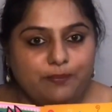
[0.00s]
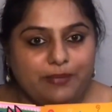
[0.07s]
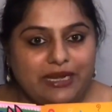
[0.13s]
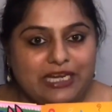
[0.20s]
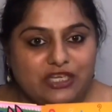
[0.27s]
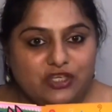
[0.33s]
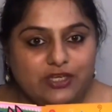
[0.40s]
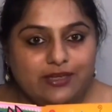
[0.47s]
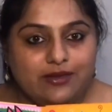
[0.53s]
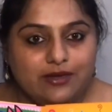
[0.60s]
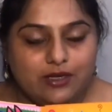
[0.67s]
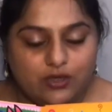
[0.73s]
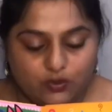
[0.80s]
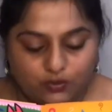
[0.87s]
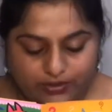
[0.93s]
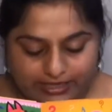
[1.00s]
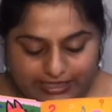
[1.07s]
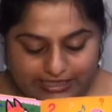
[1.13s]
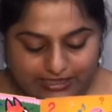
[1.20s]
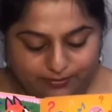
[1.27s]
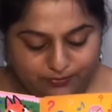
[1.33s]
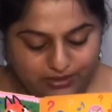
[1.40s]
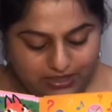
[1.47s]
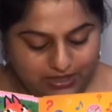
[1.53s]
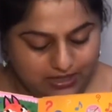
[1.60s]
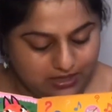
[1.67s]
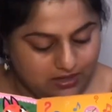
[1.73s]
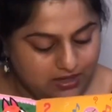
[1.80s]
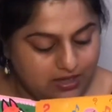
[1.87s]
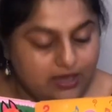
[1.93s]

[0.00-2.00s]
punishing her to read something.